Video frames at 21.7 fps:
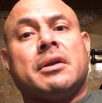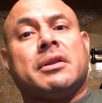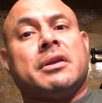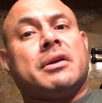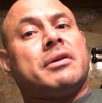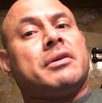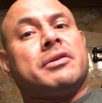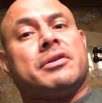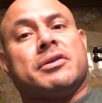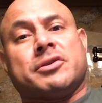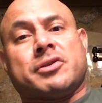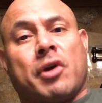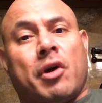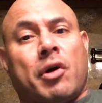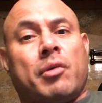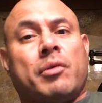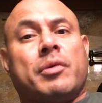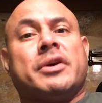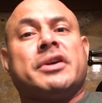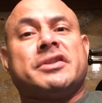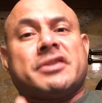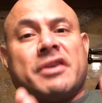There, there's
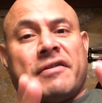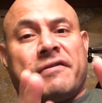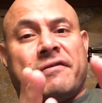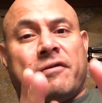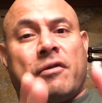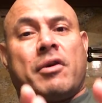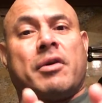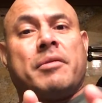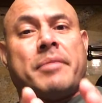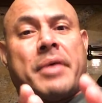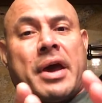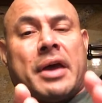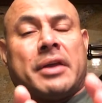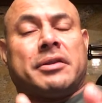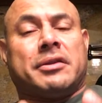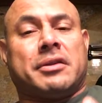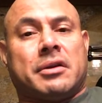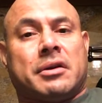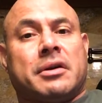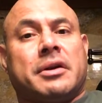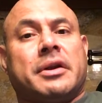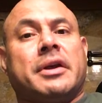always a format.
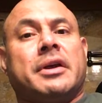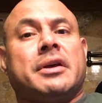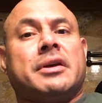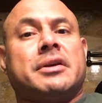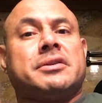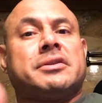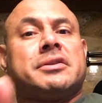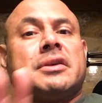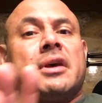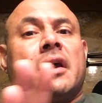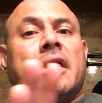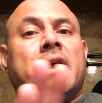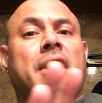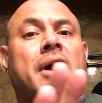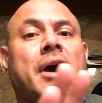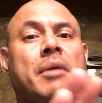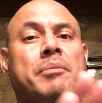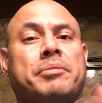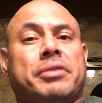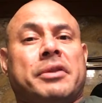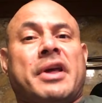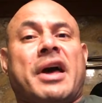There is
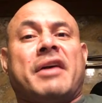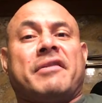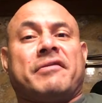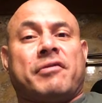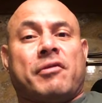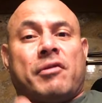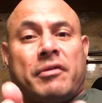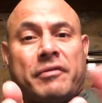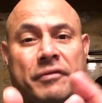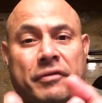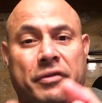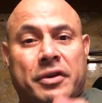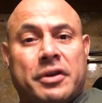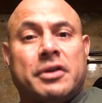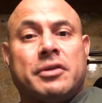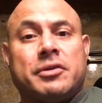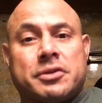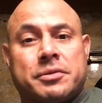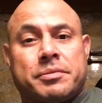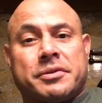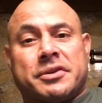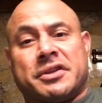a platform for
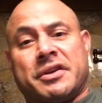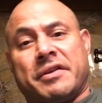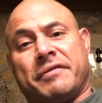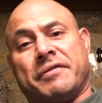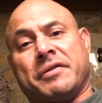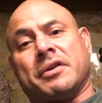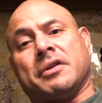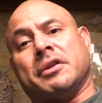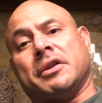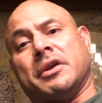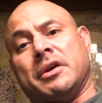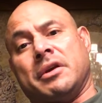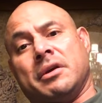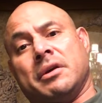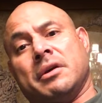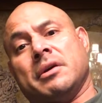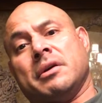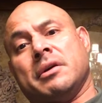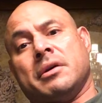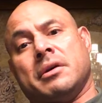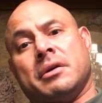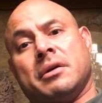you specifically.
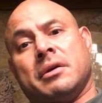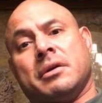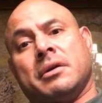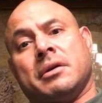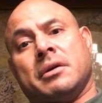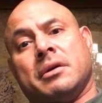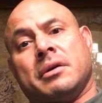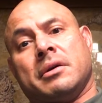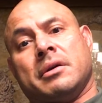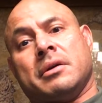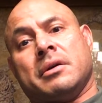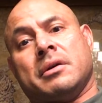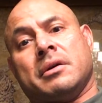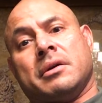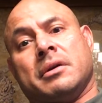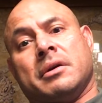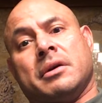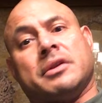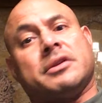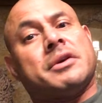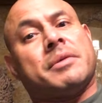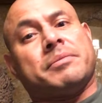
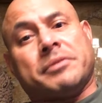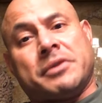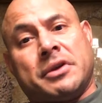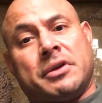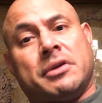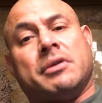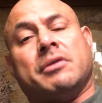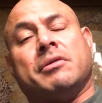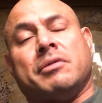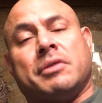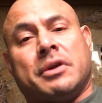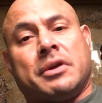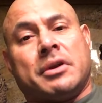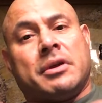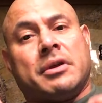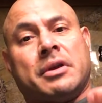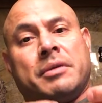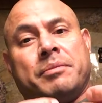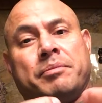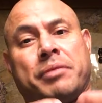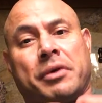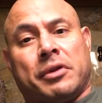It's up to you. It,
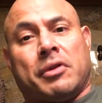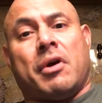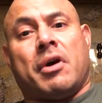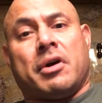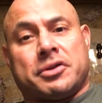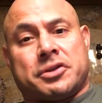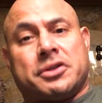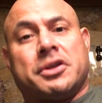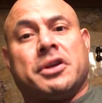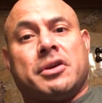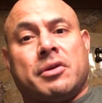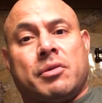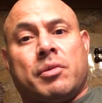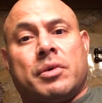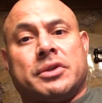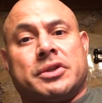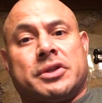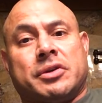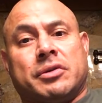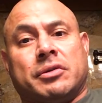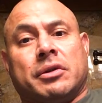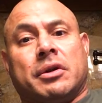it belongs to you
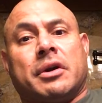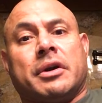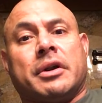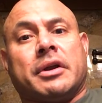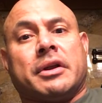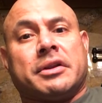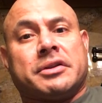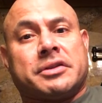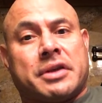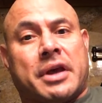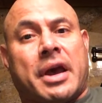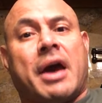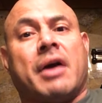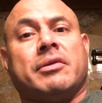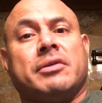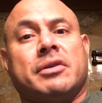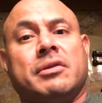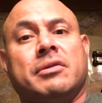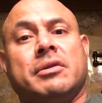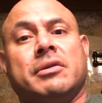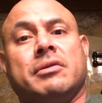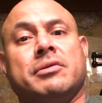once you learn it. It's how
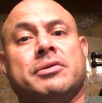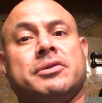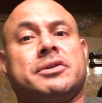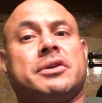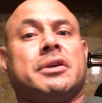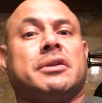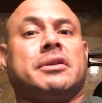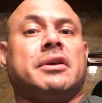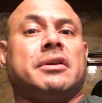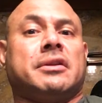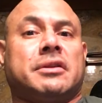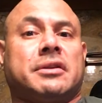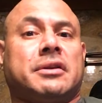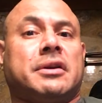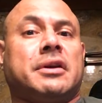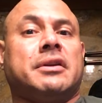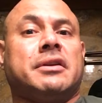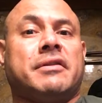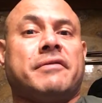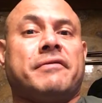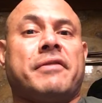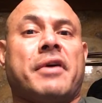you use it that
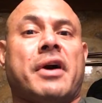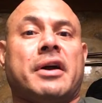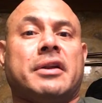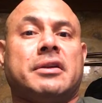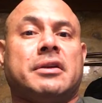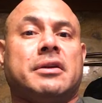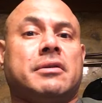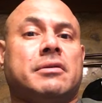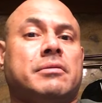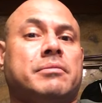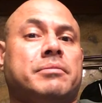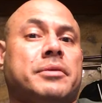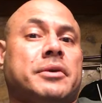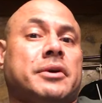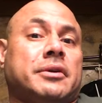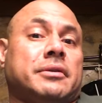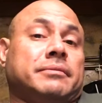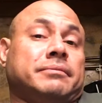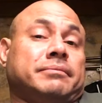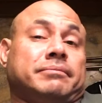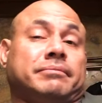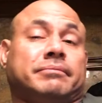can define you. But